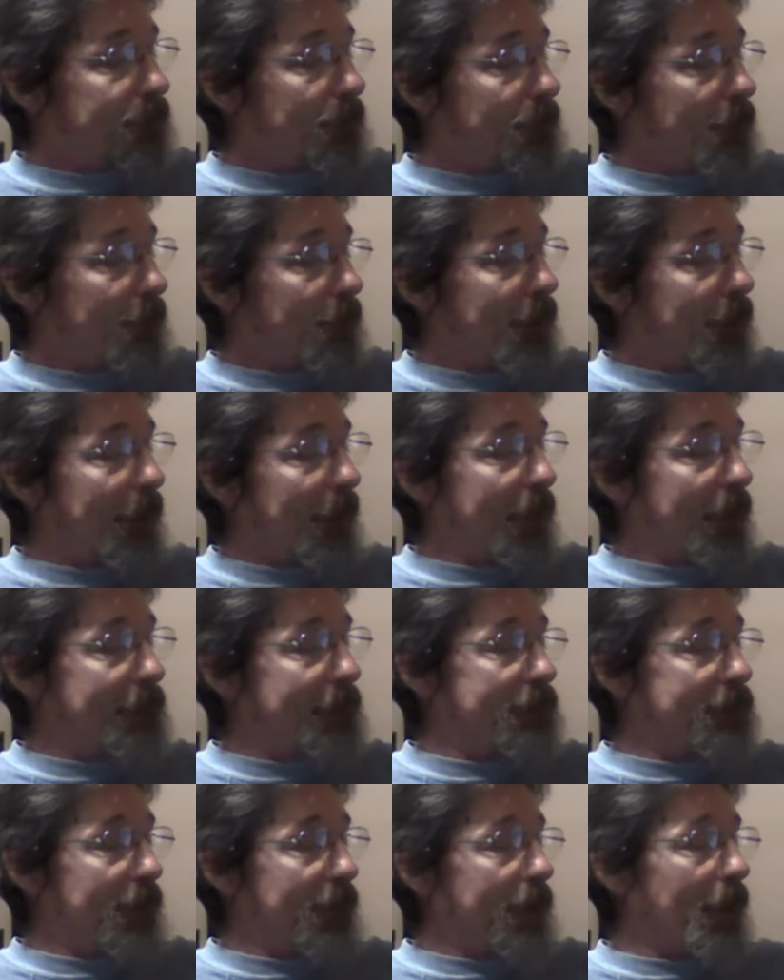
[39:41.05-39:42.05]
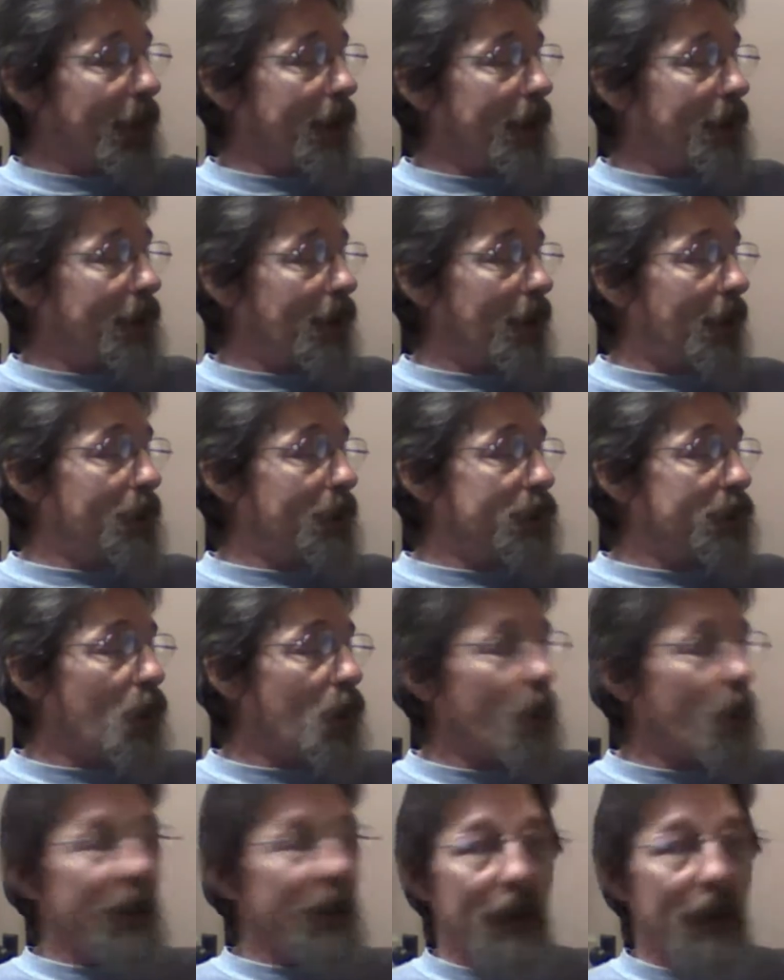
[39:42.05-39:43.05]
But like I said, I was
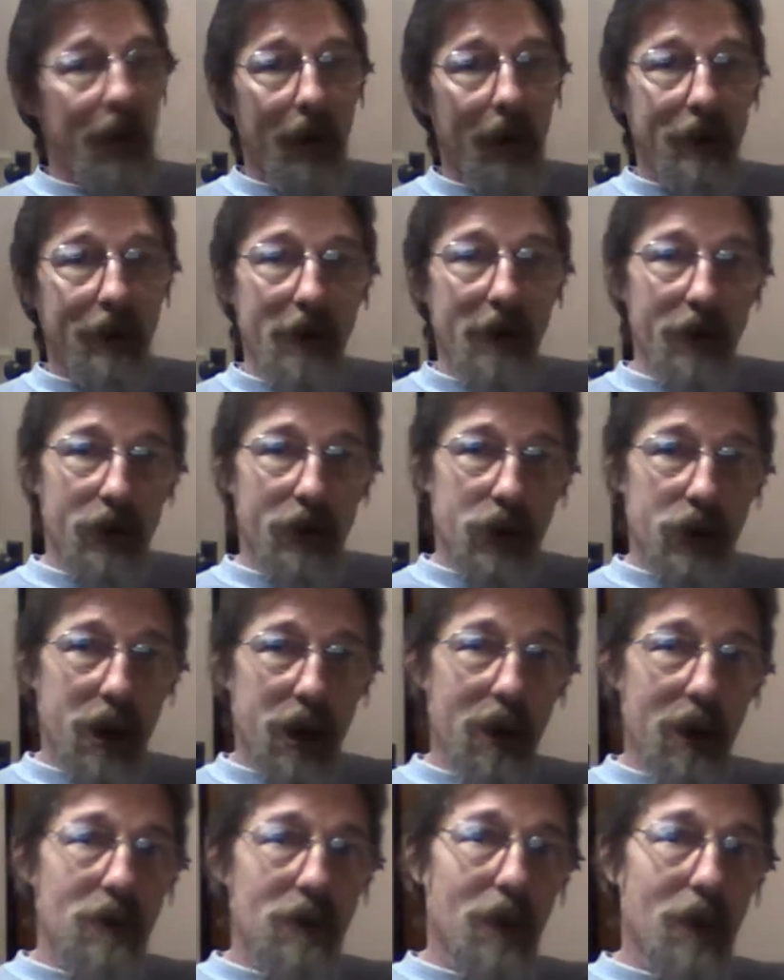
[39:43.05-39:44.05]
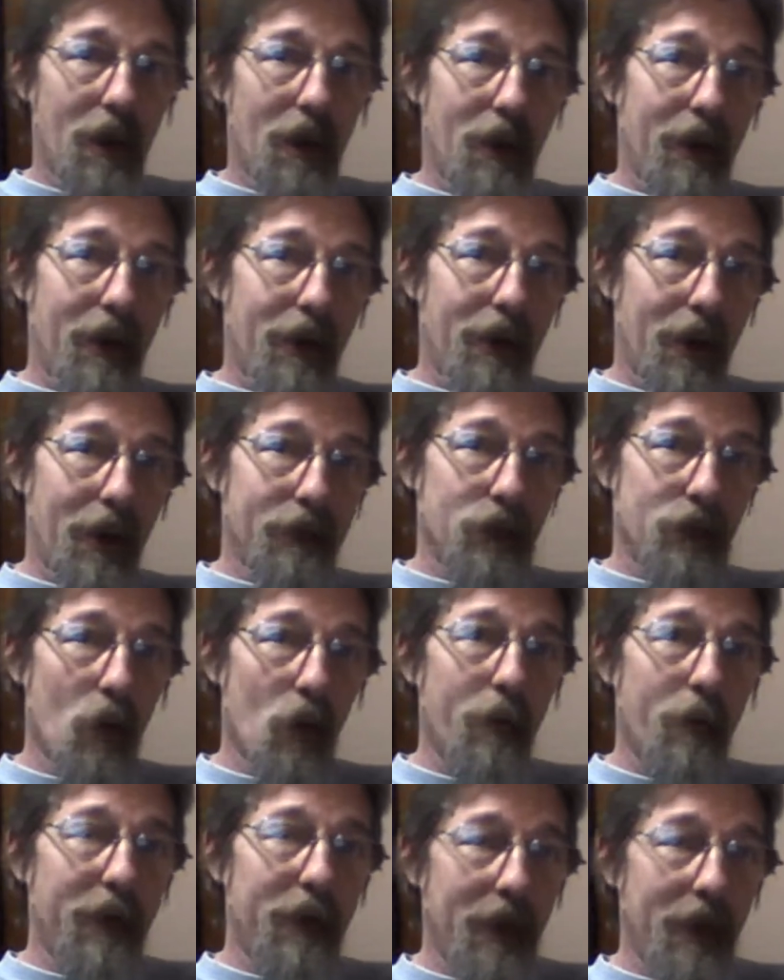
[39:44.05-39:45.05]
hoping to get another channel on. I was
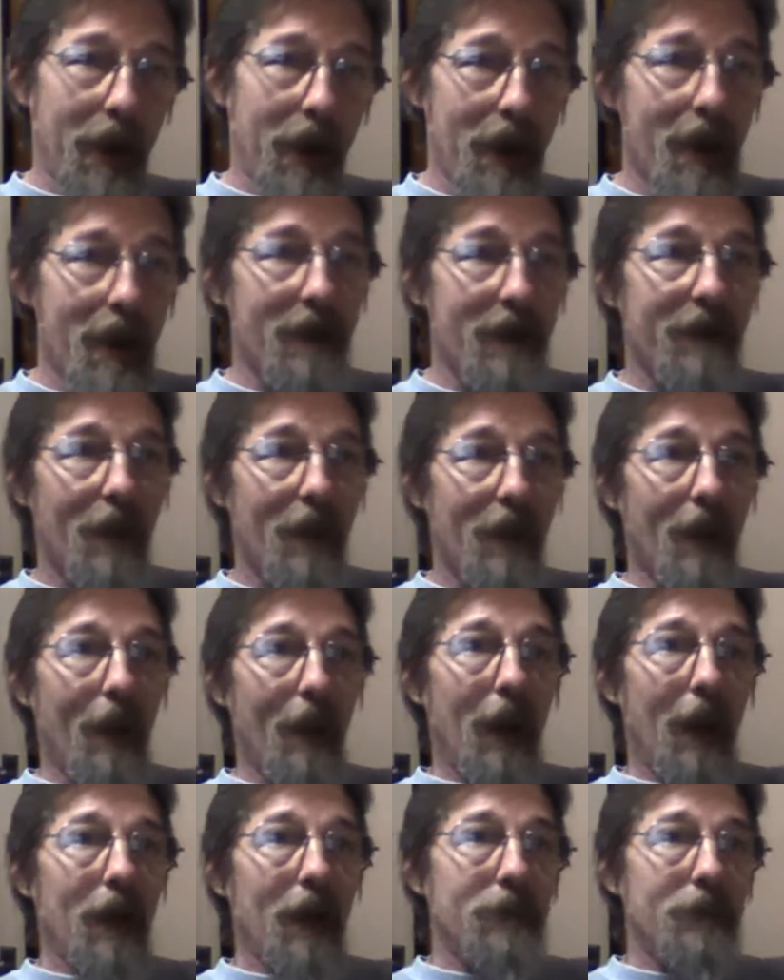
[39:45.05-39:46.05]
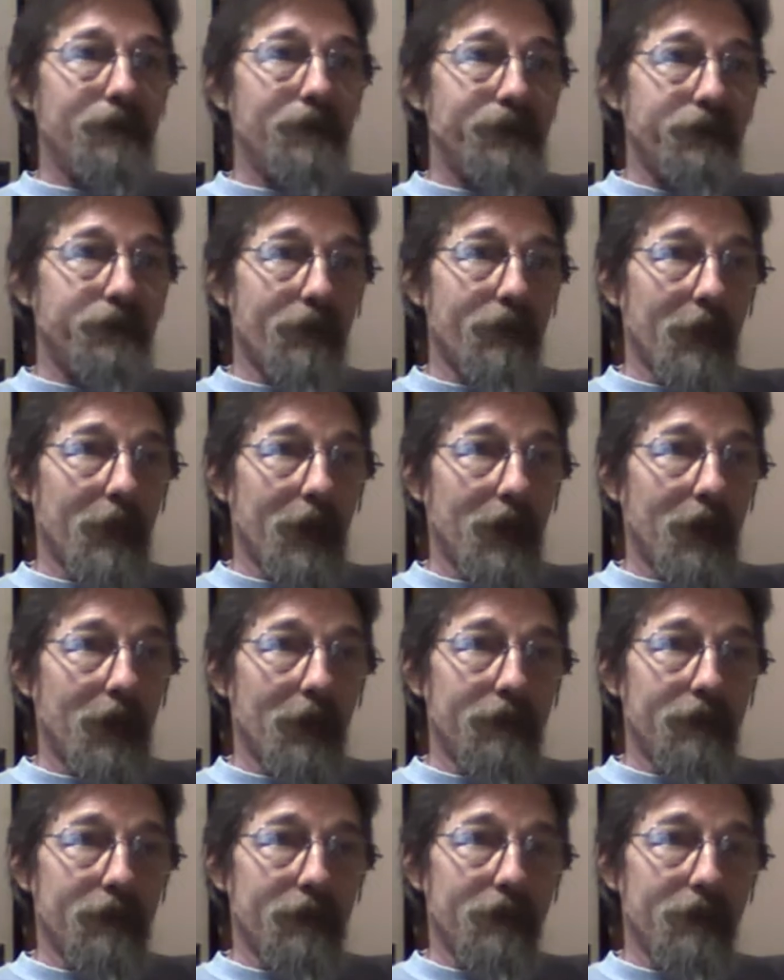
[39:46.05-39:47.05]
hoping to have
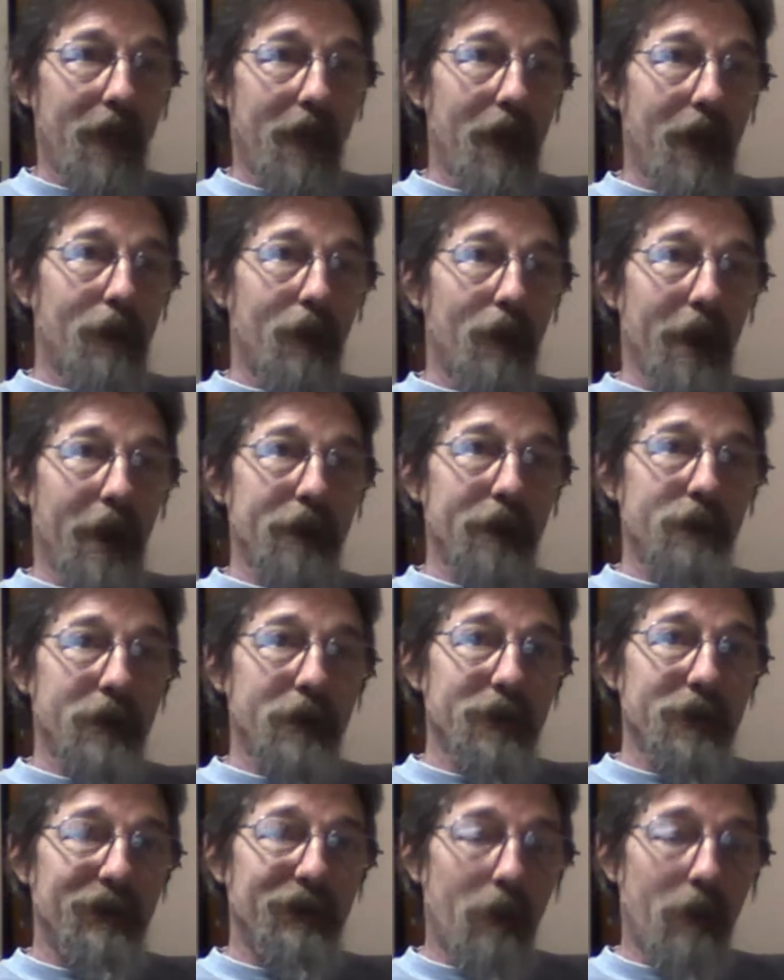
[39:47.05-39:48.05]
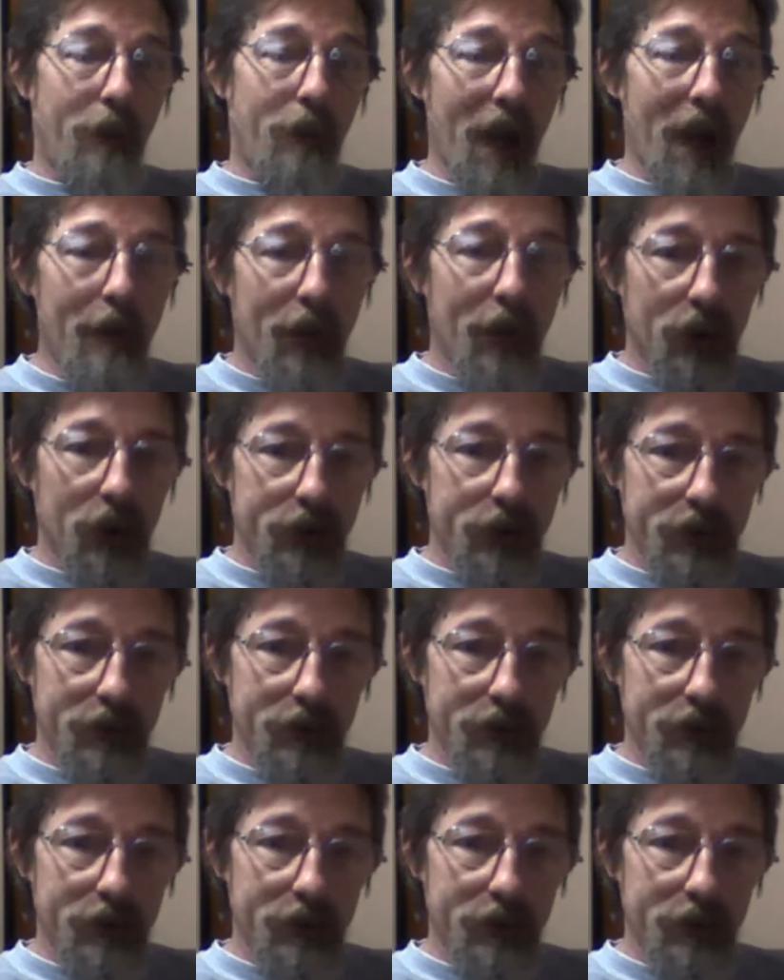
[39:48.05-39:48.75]
made arrangements for peppers.